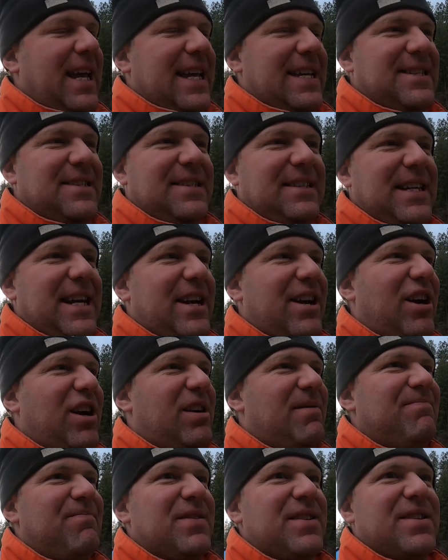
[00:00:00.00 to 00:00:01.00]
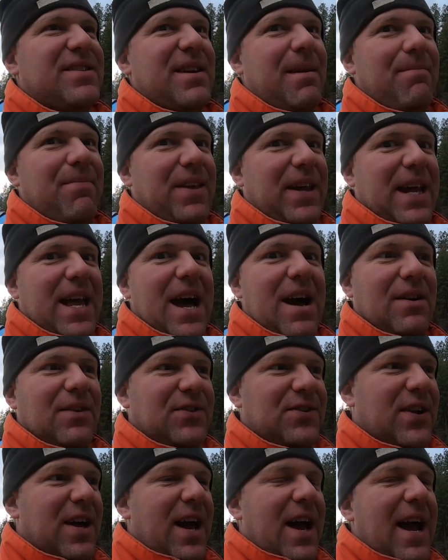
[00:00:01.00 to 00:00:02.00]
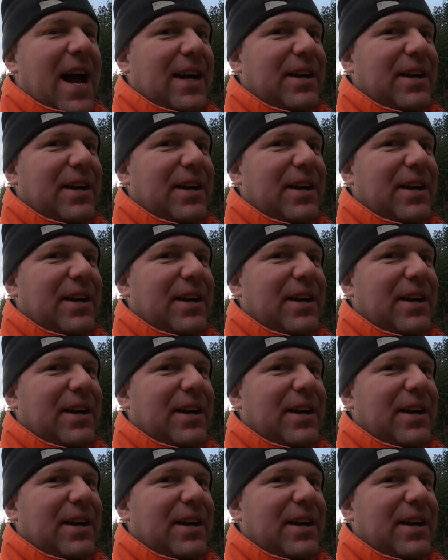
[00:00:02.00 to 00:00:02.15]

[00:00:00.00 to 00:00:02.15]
is near something else.